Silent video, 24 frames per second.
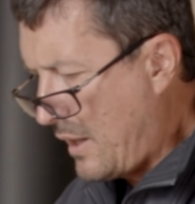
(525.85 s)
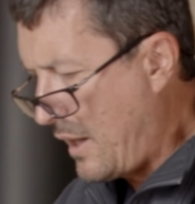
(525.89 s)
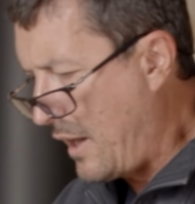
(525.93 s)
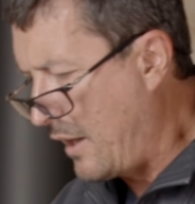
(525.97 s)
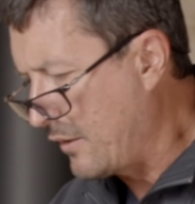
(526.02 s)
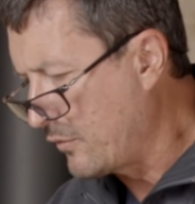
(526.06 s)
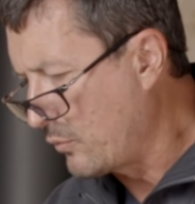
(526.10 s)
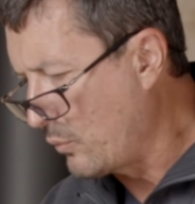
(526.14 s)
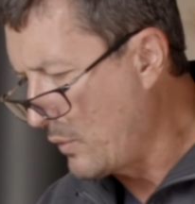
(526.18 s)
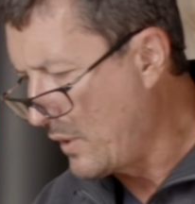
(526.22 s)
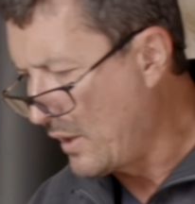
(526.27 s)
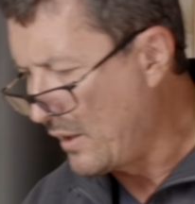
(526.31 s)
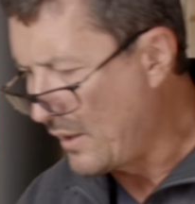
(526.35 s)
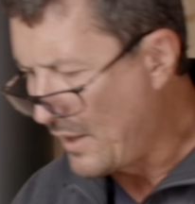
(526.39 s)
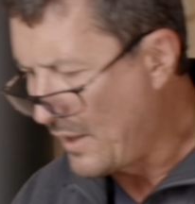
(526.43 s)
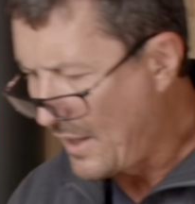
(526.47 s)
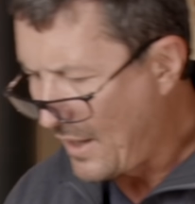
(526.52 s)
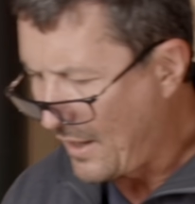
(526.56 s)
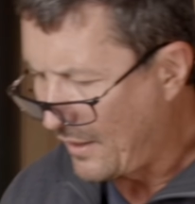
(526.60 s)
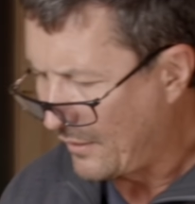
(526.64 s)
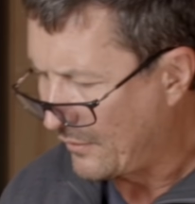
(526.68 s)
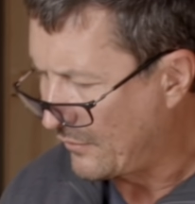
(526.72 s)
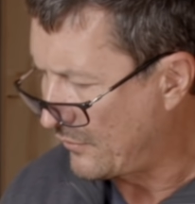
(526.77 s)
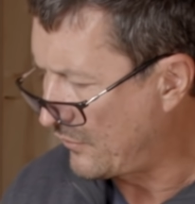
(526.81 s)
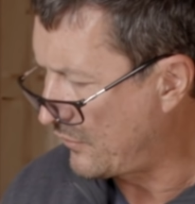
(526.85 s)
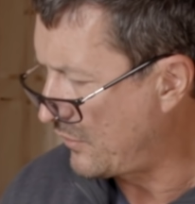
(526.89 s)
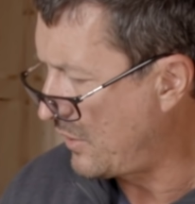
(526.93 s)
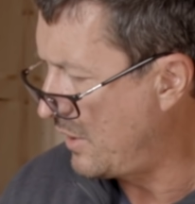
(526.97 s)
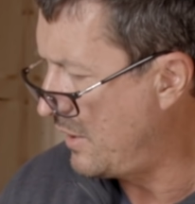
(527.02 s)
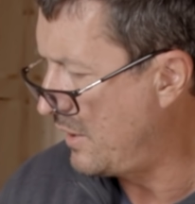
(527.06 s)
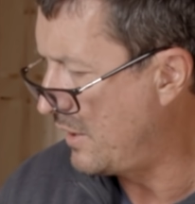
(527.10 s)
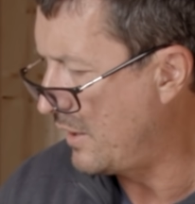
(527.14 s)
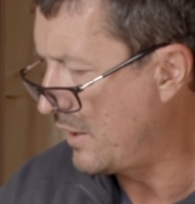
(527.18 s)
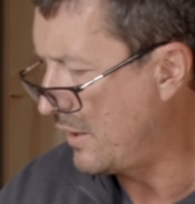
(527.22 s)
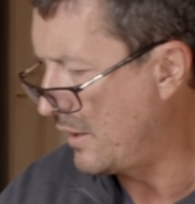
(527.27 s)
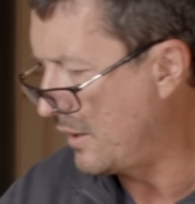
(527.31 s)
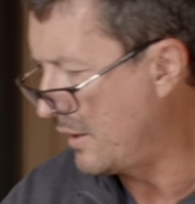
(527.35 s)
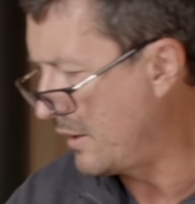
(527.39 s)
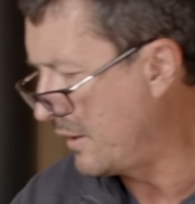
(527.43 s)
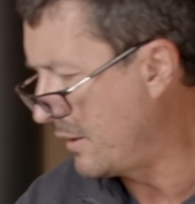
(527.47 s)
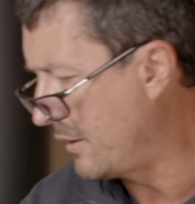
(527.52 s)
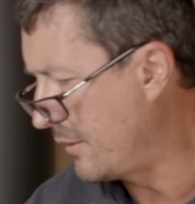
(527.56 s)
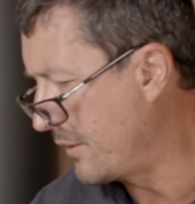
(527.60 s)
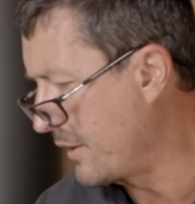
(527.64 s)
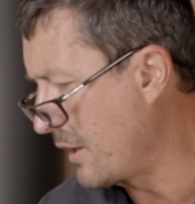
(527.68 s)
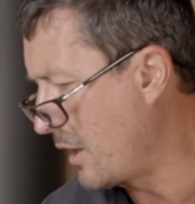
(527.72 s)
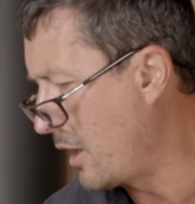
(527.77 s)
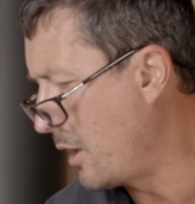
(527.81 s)
as well as
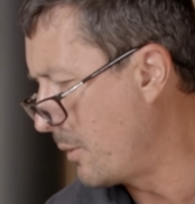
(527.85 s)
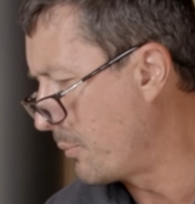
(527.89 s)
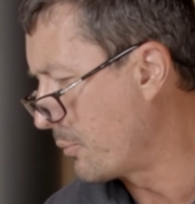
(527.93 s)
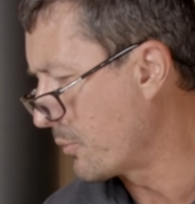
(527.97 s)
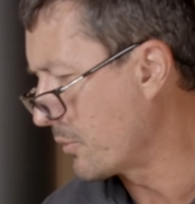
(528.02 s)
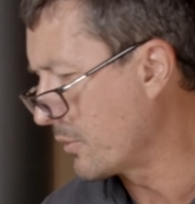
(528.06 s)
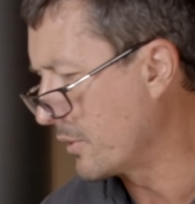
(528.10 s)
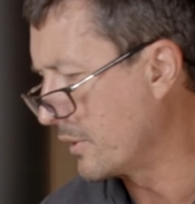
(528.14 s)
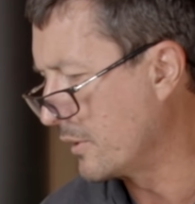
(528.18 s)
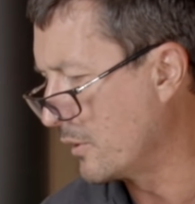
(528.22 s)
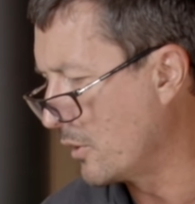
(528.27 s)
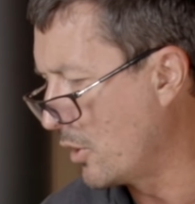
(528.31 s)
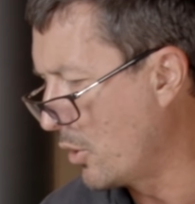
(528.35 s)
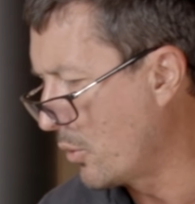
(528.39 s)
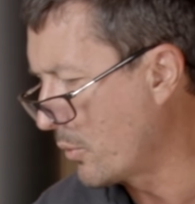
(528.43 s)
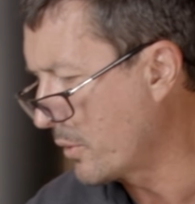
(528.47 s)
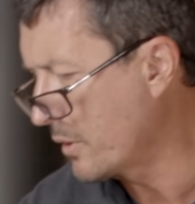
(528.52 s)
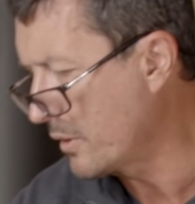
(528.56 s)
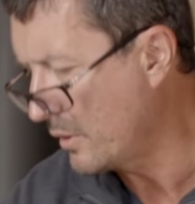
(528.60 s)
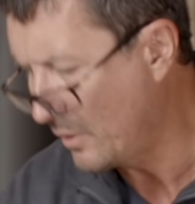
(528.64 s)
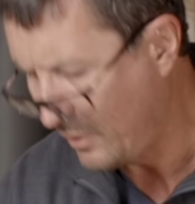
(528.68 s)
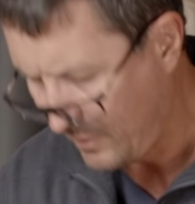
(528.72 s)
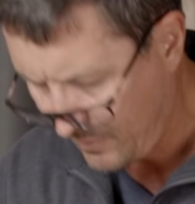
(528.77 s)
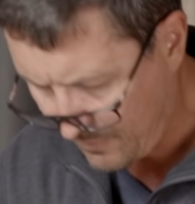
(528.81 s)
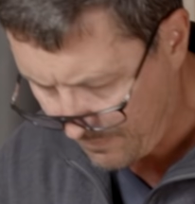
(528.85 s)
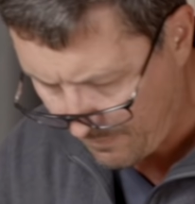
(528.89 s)
uh, the upper and lower.